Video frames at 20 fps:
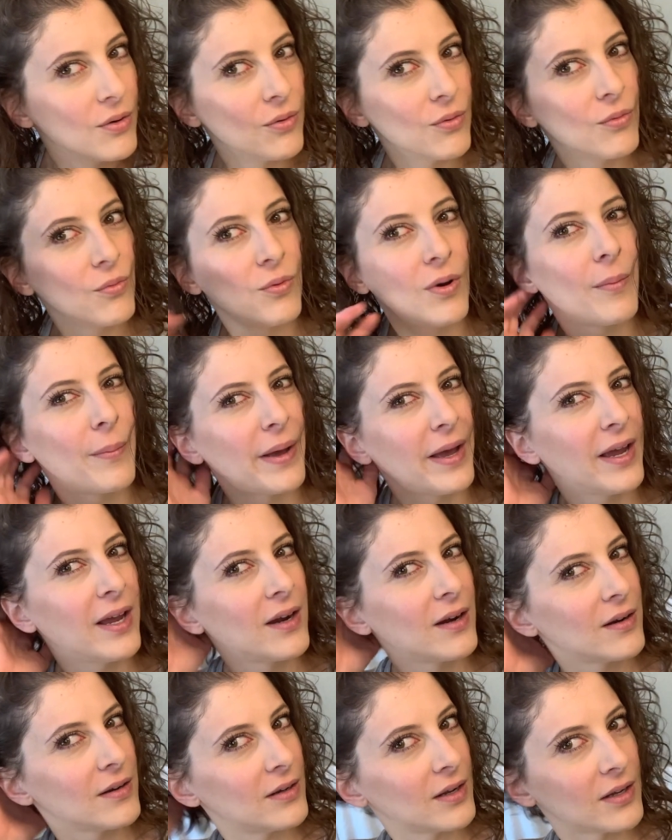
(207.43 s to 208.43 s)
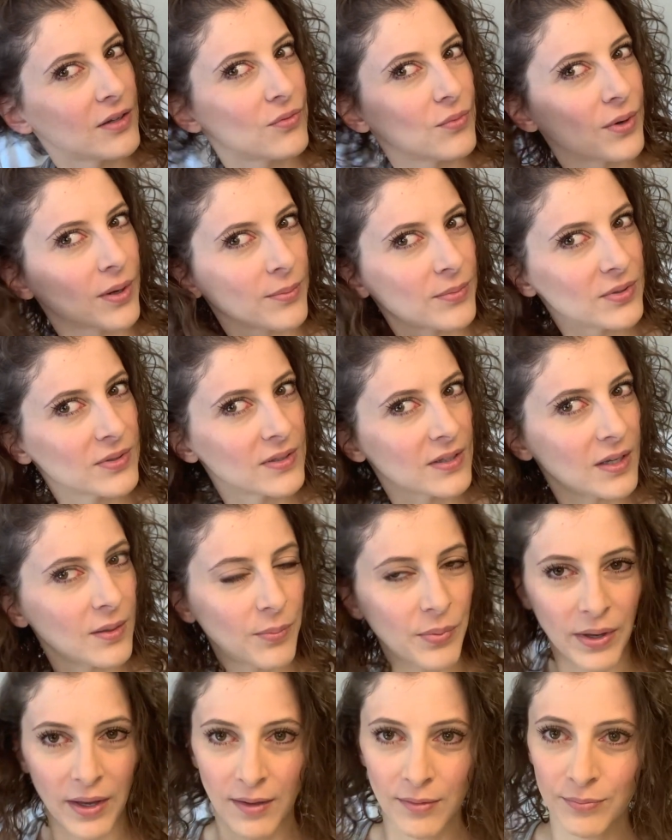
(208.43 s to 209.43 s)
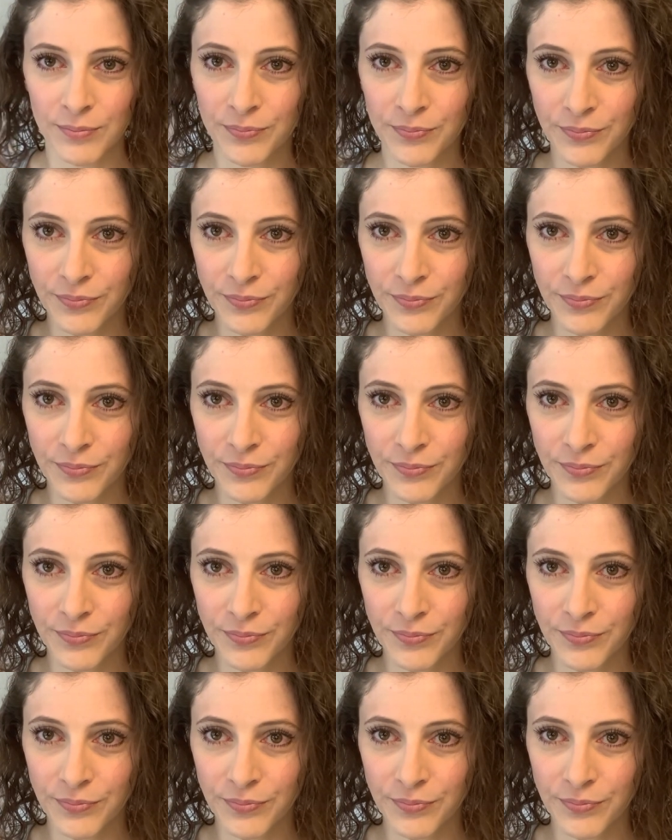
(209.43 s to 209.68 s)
what my hair does when I'm sleeping.